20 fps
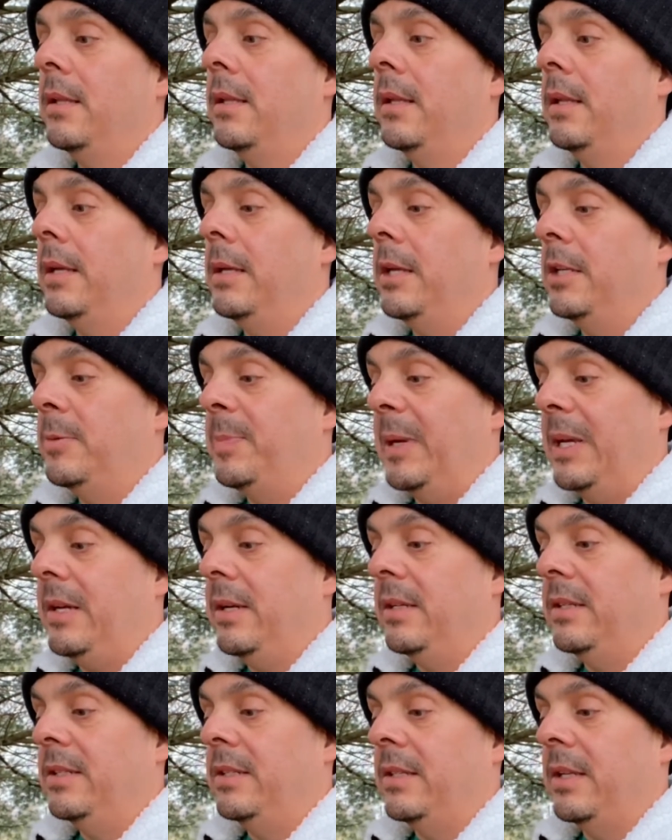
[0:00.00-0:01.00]
is
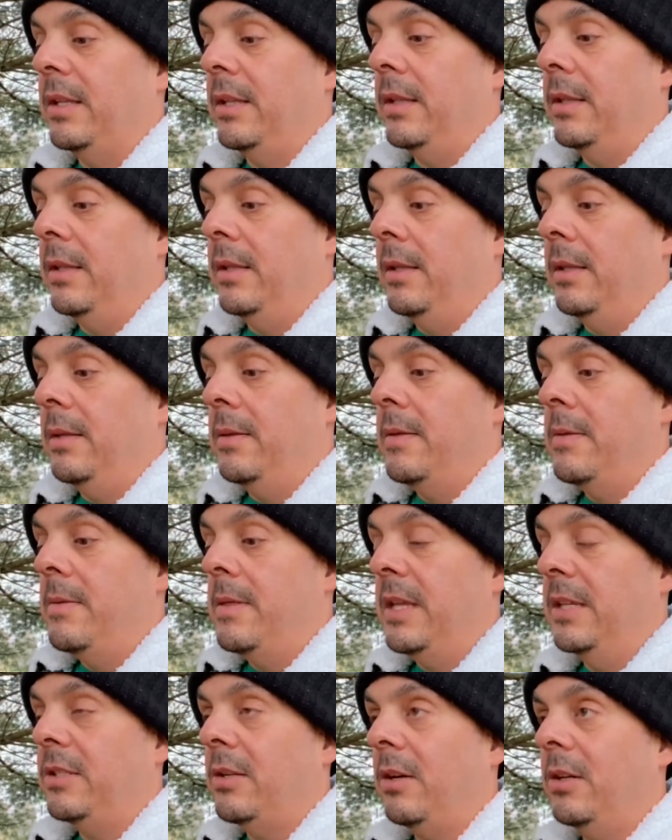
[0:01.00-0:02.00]
because
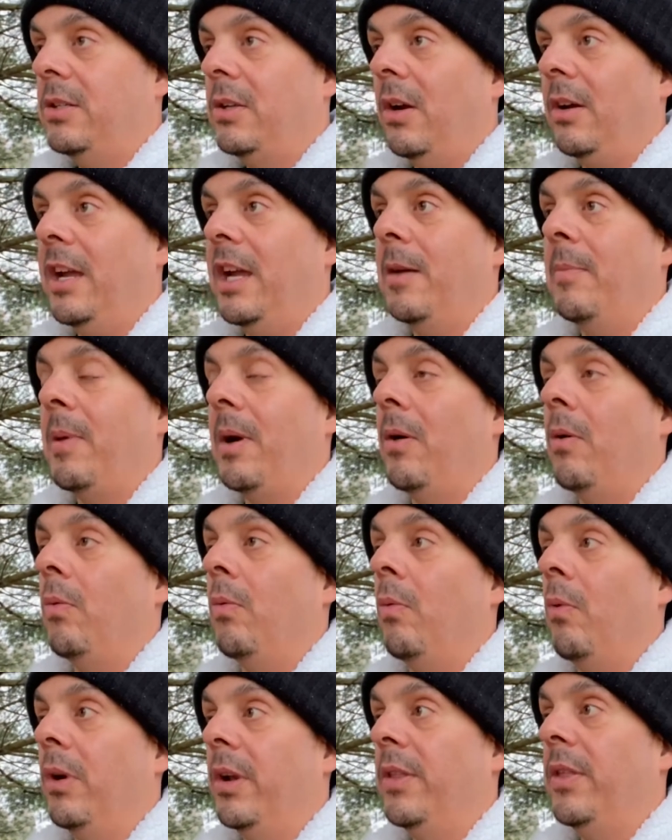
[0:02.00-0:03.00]
they started talking about
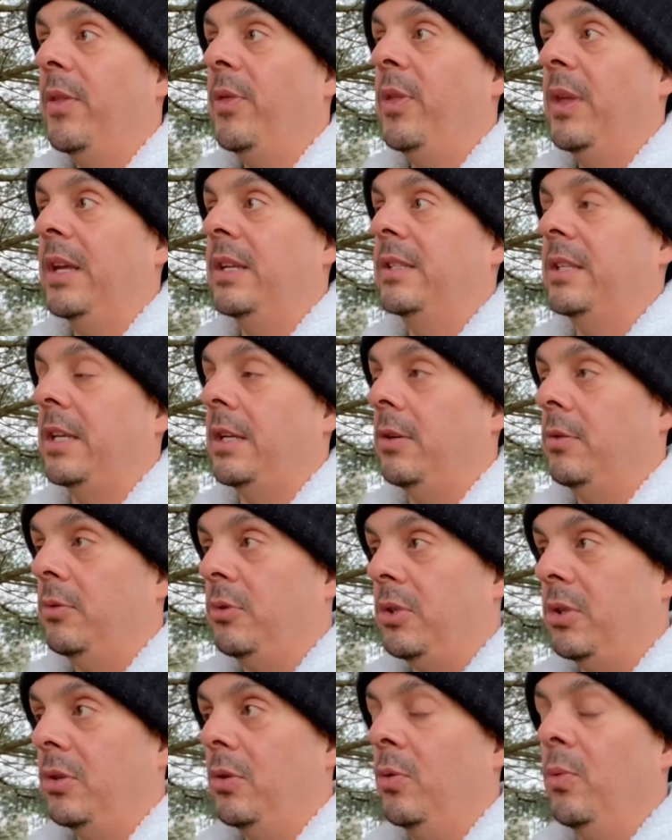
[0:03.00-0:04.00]
one of the things that you
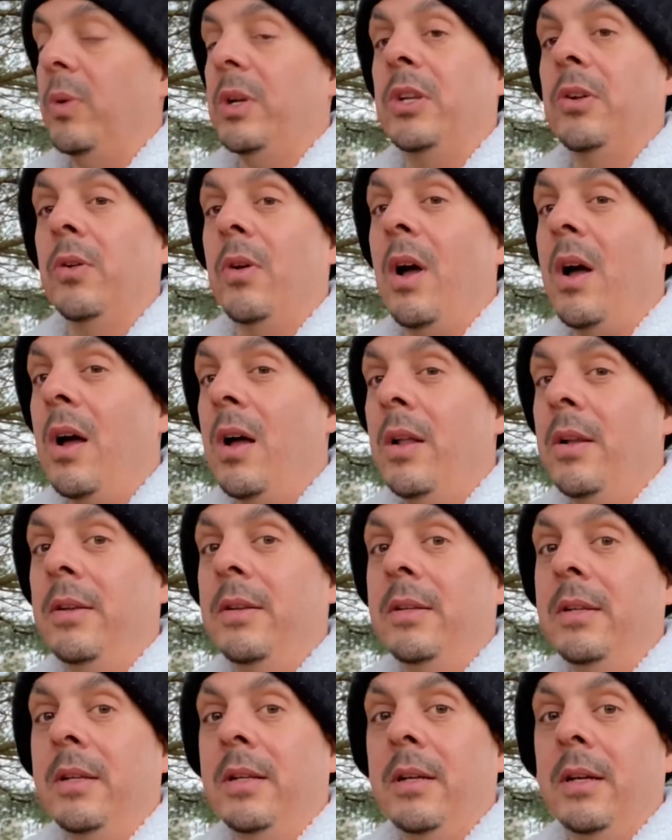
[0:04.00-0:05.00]
do when you're
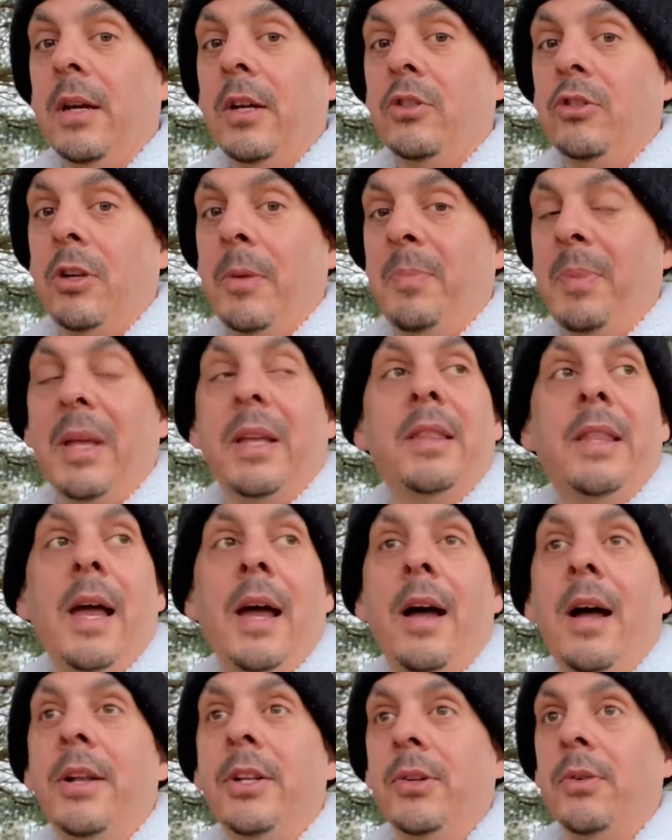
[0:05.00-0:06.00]
on a trip like that
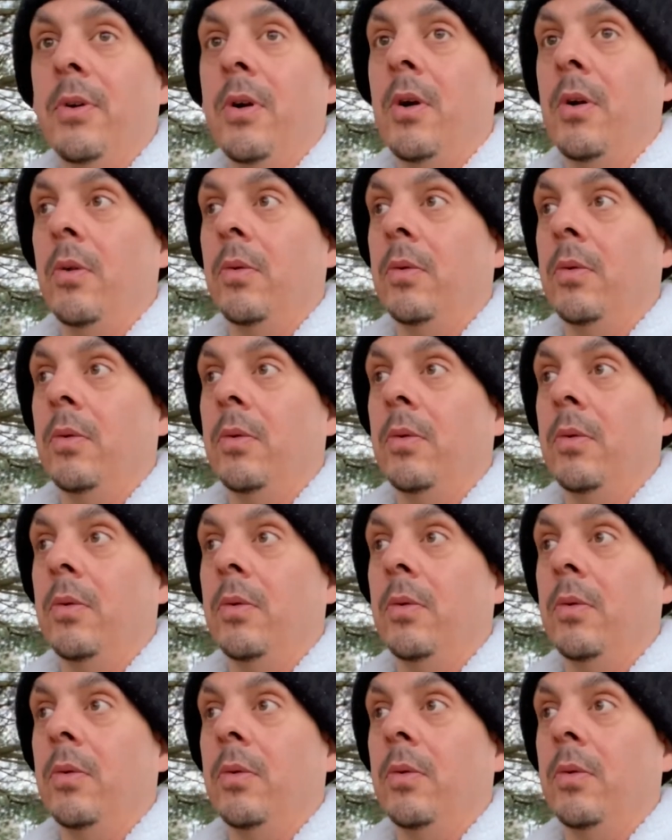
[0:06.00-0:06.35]
on your own